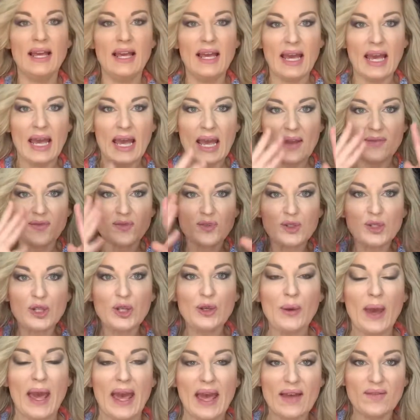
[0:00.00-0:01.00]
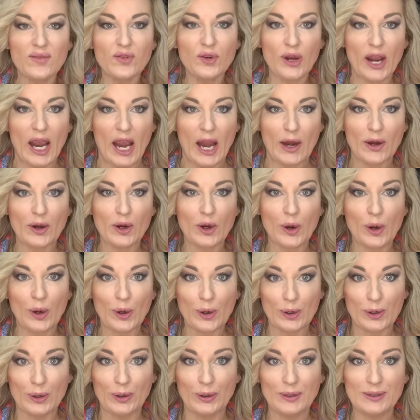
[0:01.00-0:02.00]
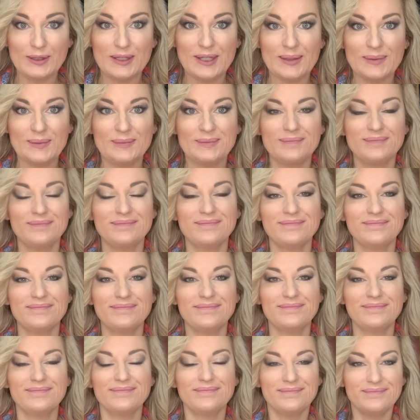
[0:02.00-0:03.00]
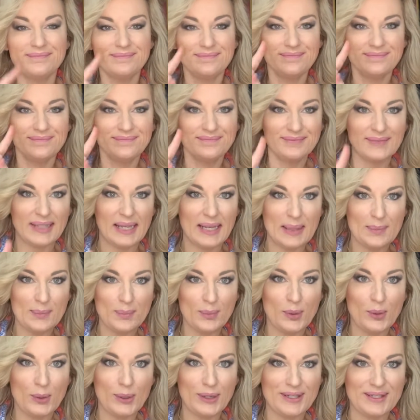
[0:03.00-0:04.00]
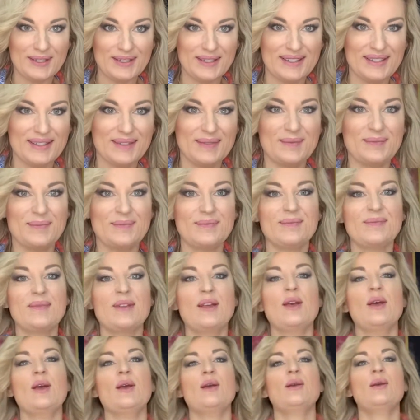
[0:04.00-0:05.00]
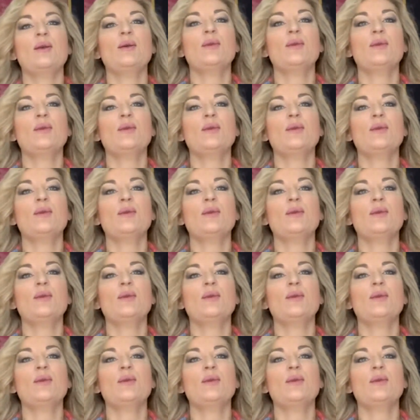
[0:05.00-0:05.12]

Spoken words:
After you have your hair curled, important, you